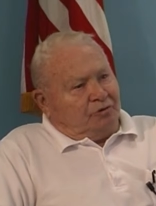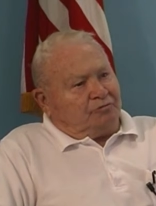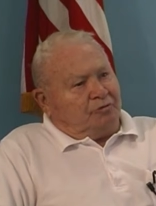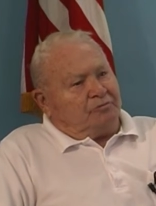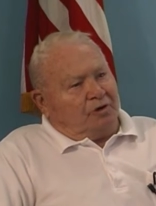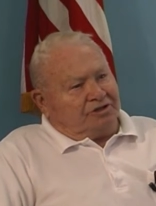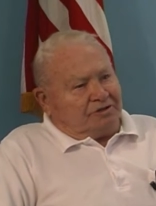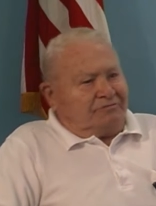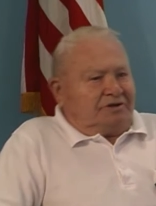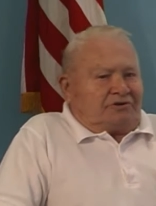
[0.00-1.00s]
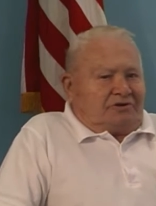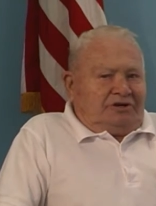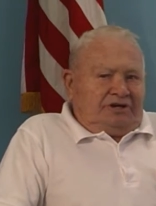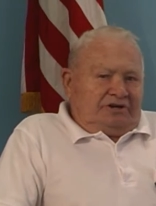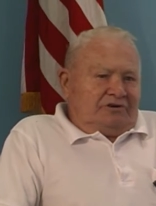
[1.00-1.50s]
two points in the
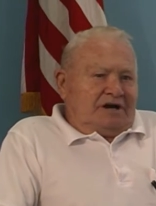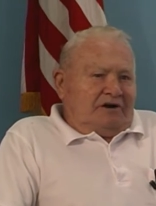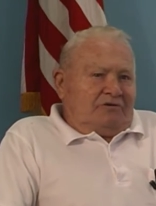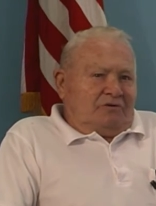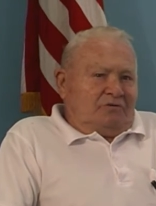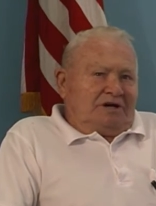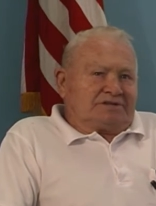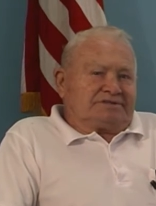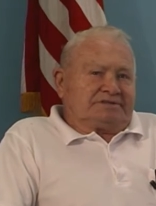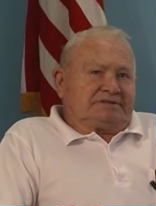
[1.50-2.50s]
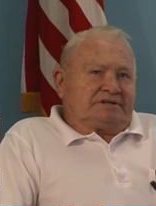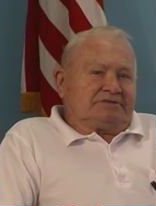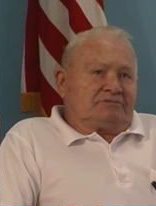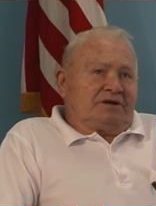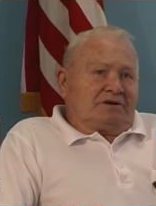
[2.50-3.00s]
third year, however it was, and
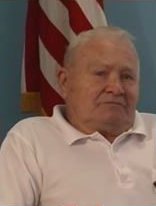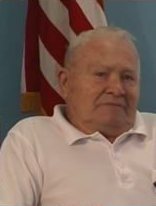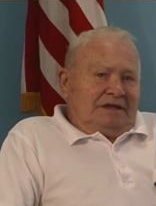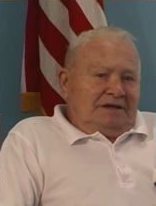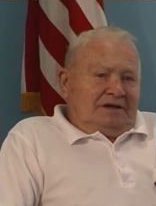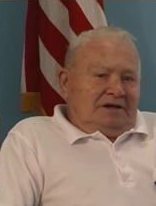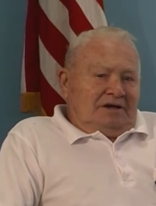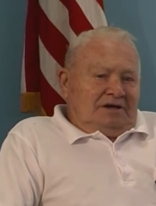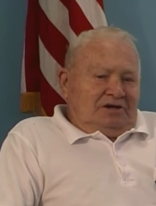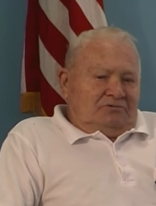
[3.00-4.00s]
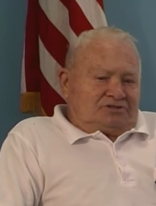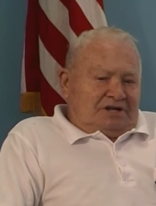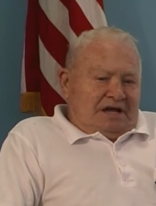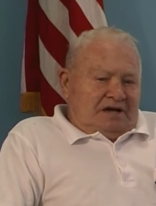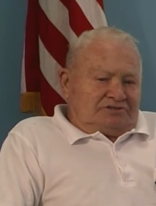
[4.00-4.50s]
then he was
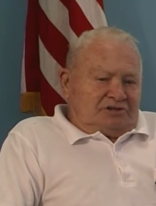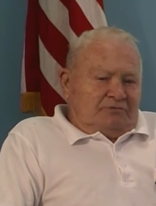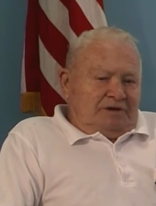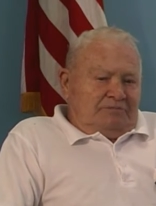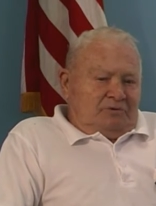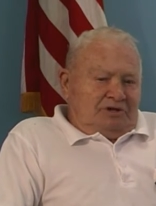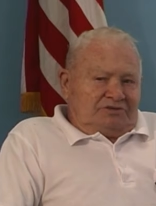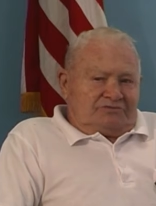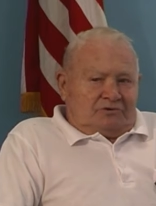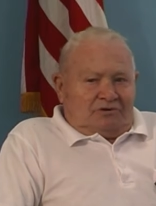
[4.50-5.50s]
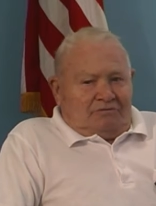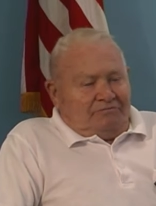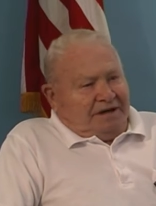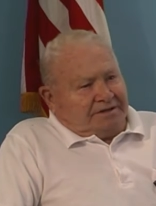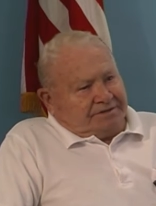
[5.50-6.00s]
allowed so many points for
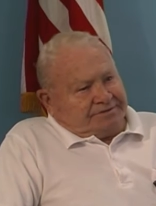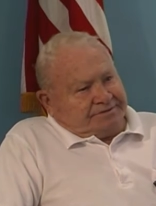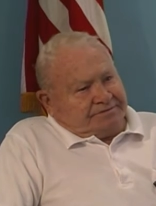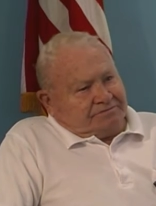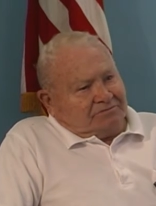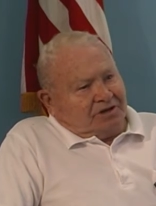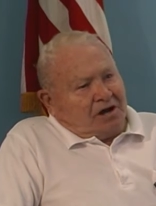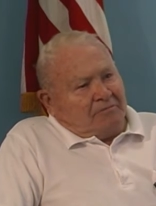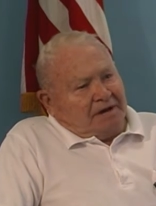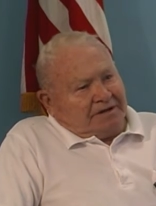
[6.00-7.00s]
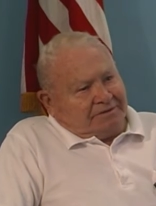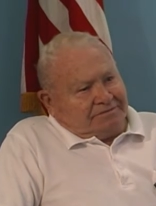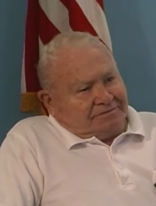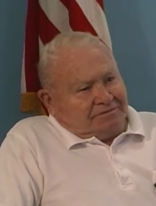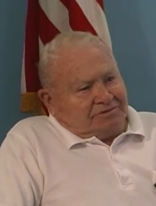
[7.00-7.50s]
medals and combat
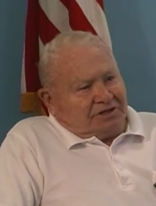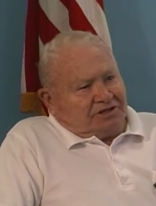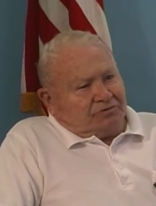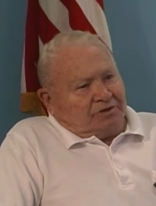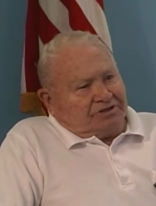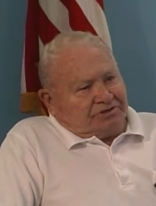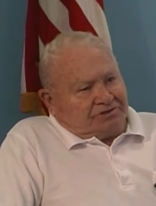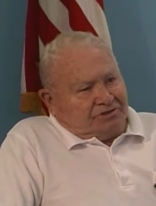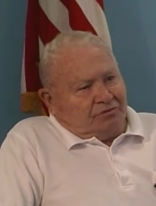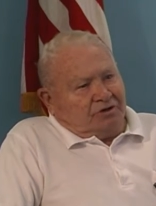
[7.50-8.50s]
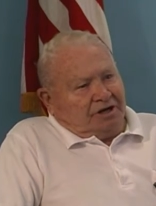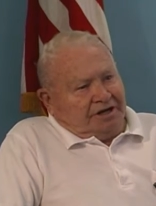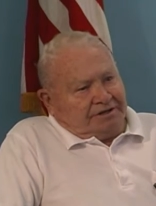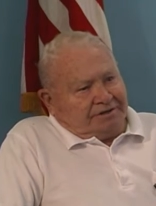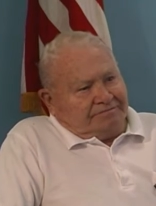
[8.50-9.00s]
situations you were
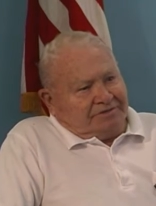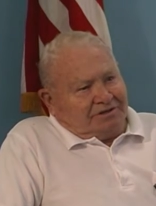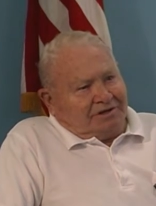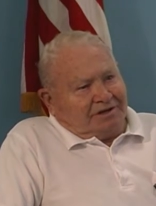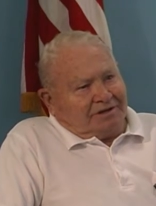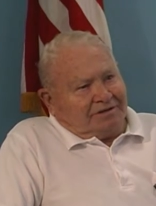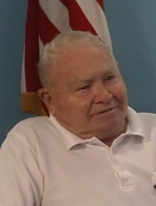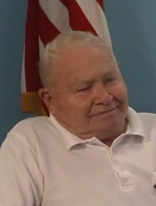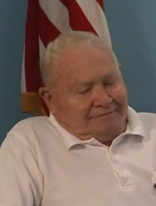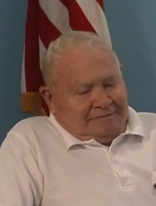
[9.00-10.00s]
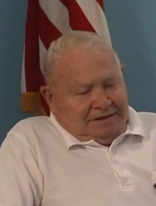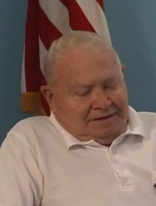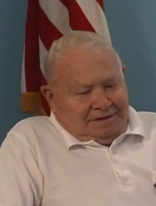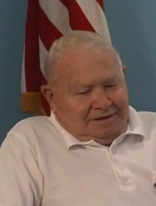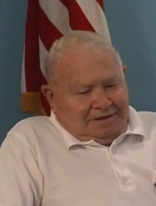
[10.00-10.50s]
in, and I
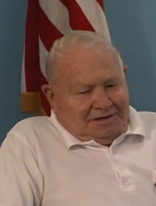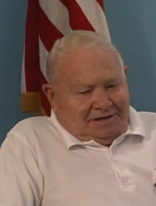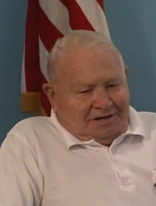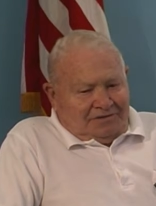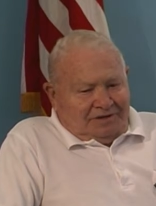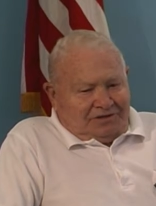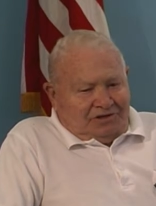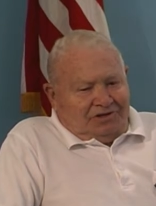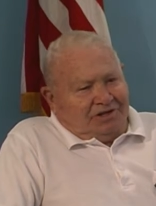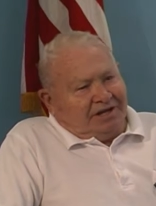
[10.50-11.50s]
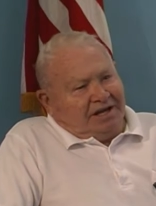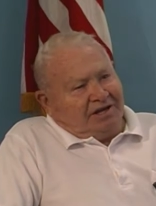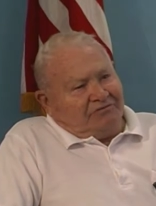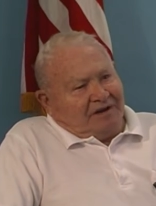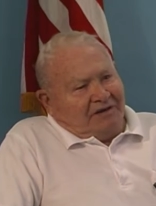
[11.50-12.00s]
and I think you needed
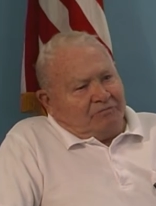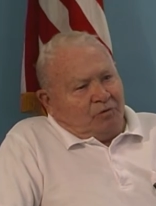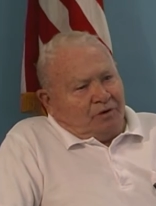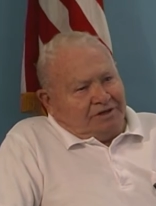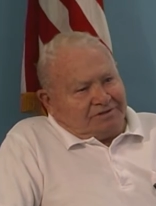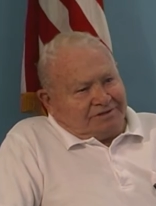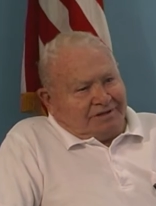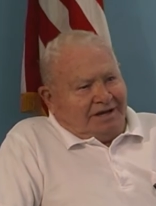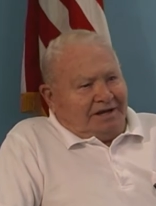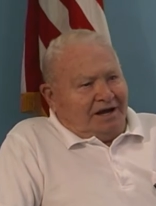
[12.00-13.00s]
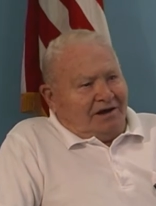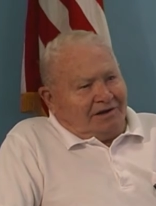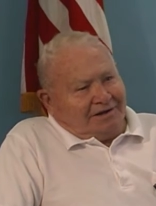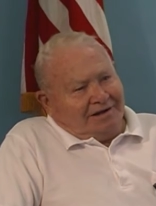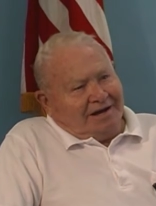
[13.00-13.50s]
85 points to get
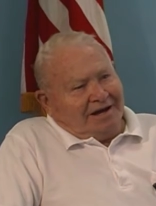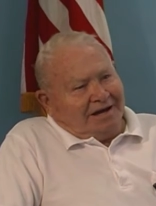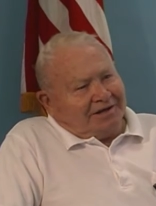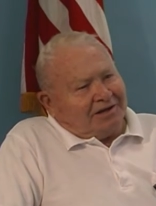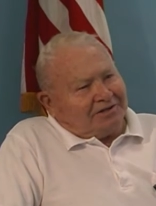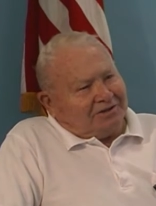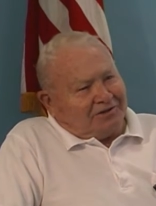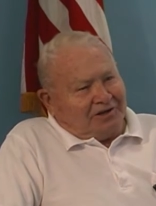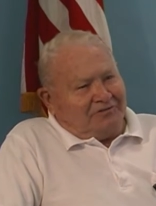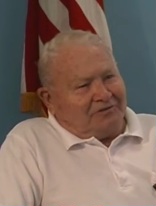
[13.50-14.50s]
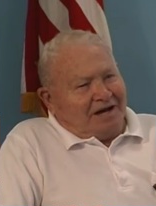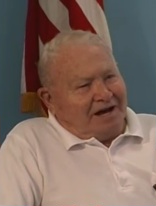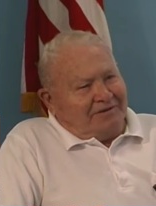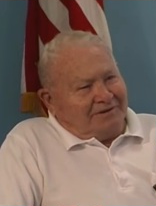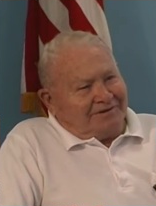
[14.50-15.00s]
out, and I had
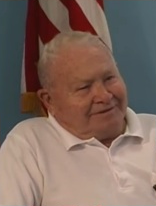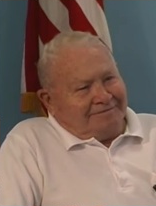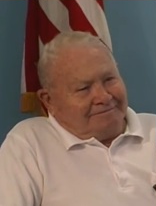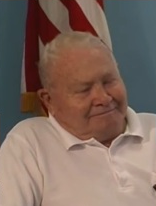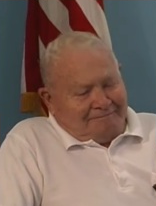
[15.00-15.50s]
135. And you,